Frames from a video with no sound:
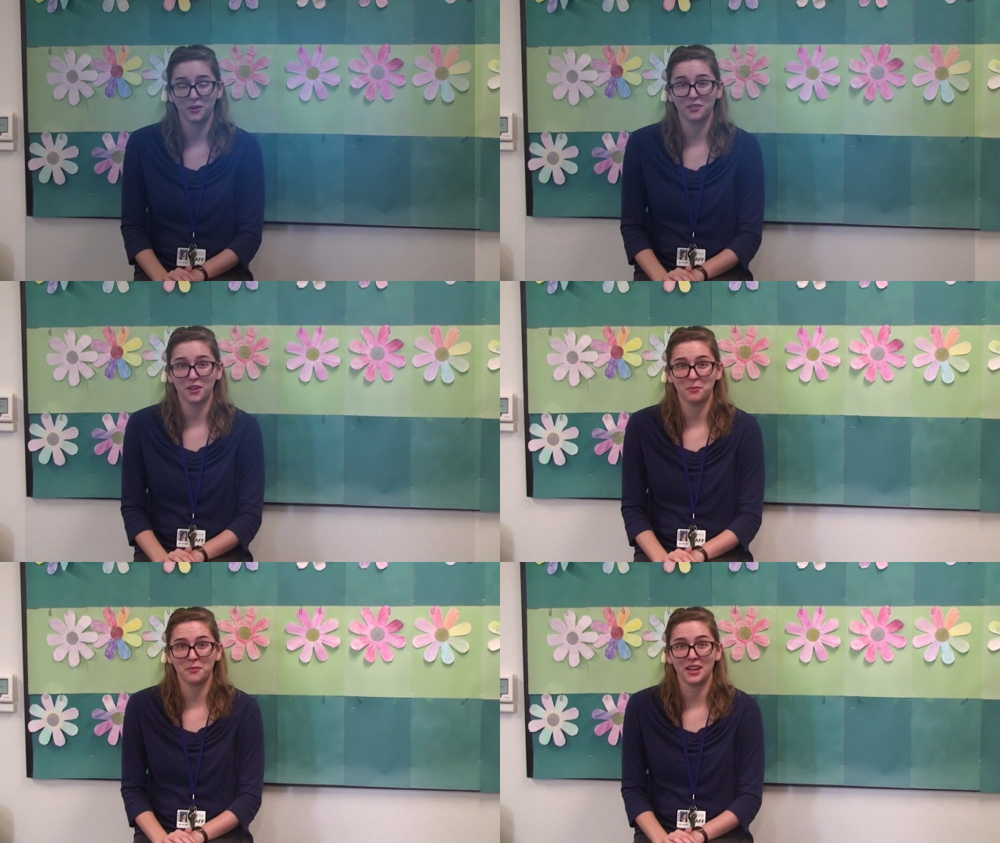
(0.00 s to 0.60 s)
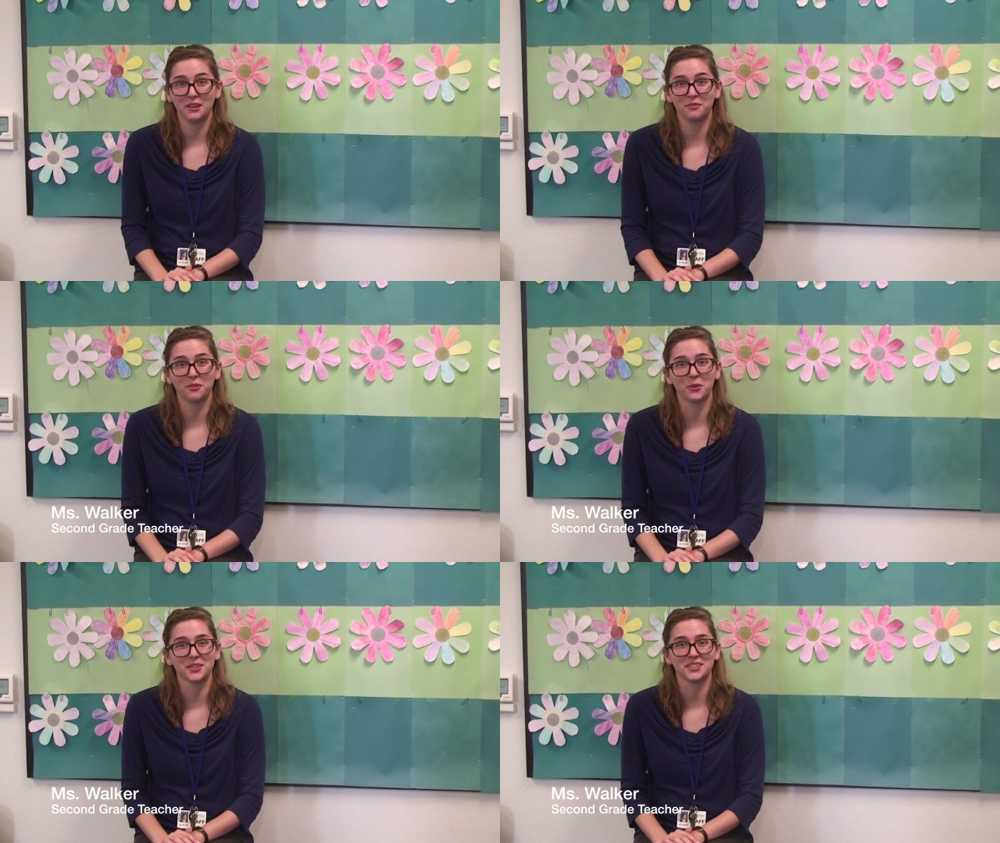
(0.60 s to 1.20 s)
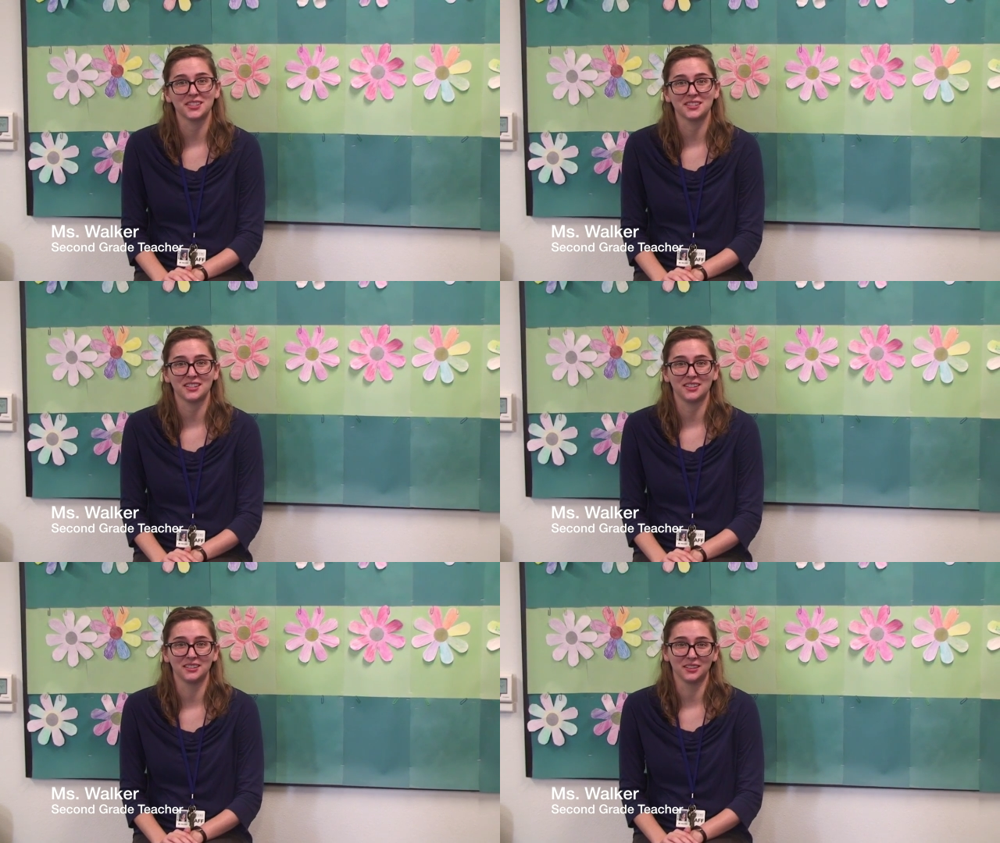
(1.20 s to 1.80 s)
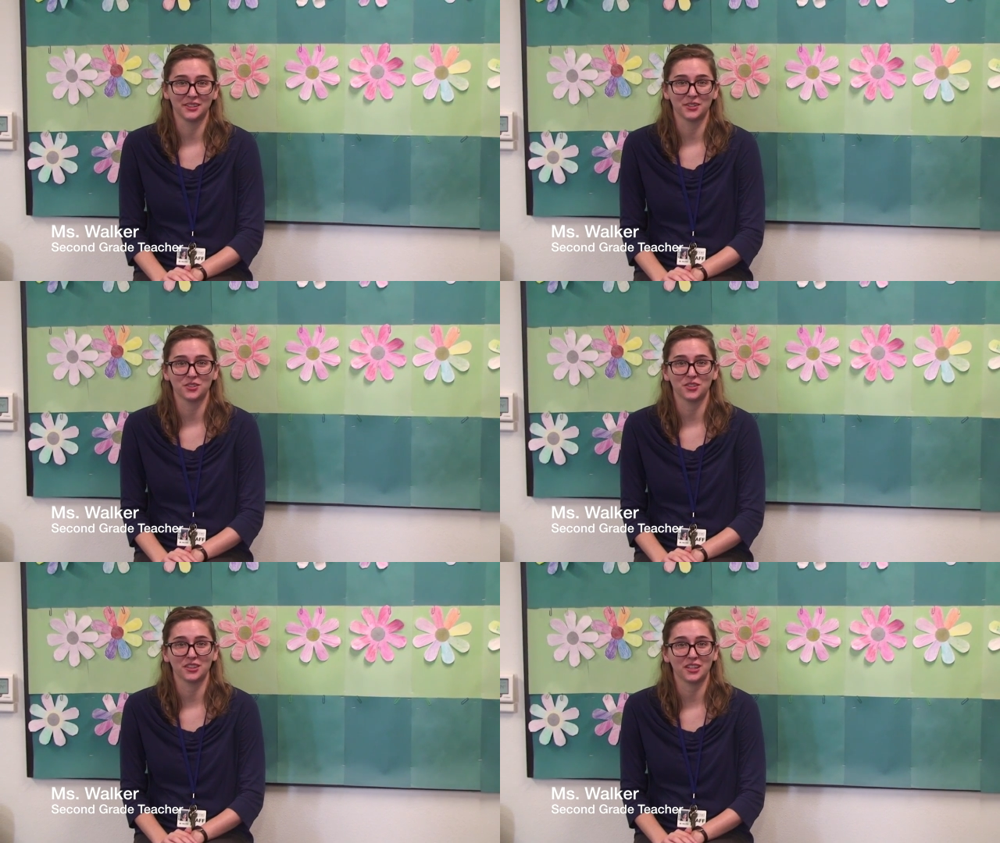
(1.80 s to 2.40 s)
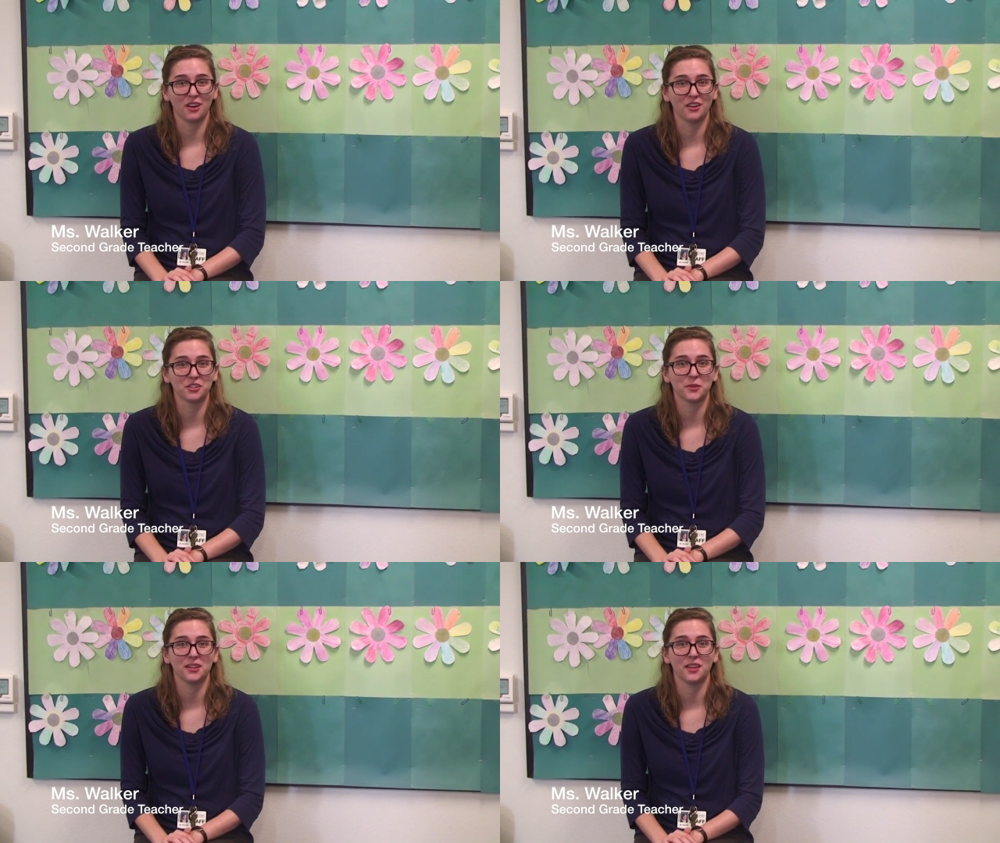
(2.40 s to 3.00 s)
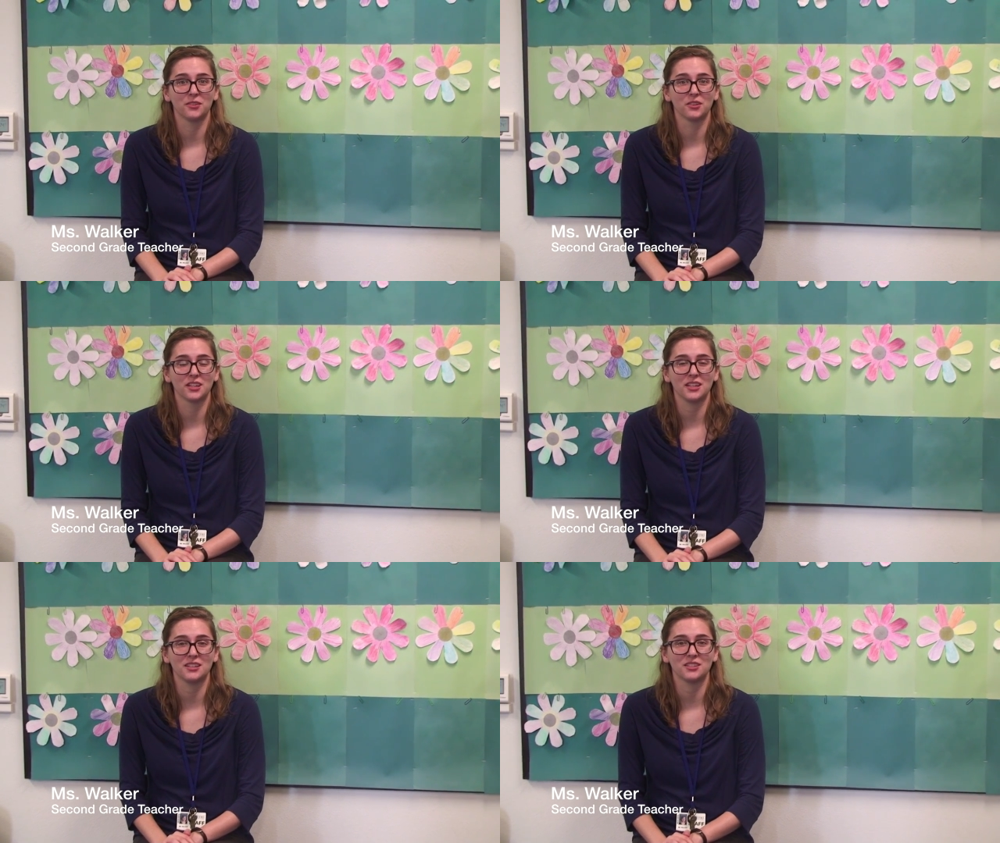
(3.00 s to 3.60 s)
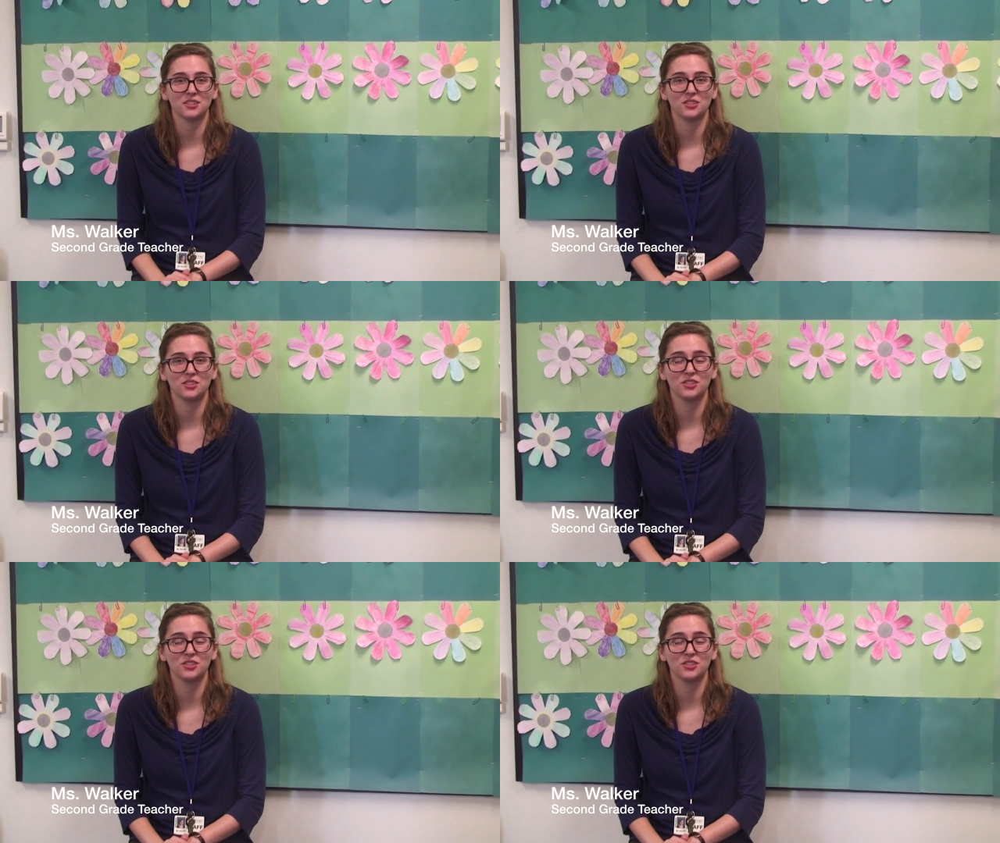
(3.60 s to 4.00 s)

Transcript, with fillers: one of our main focuses in literature at the Archway level is